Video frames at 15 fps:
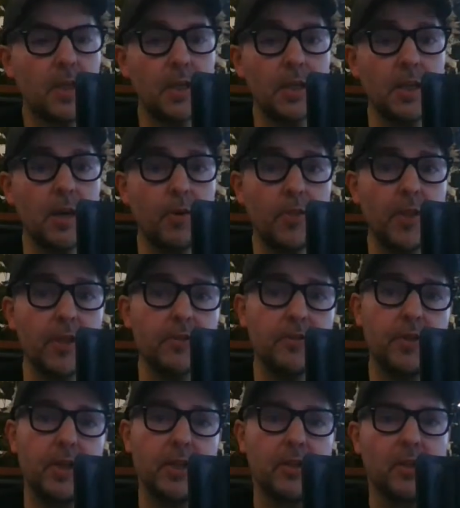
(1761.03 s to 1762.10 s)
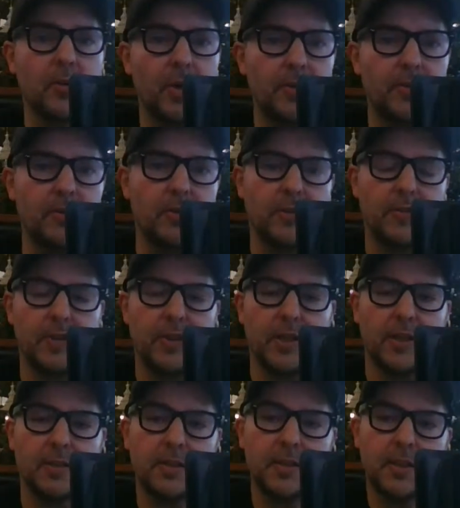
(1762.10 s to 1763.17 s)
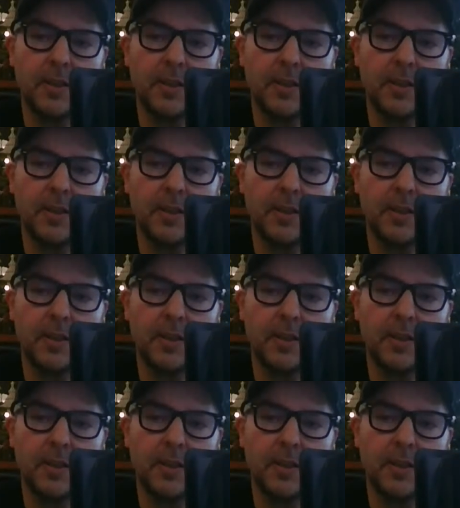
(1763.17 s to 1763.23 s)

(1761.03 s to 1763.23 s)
Yeah, well, that's a really good question, isn't it?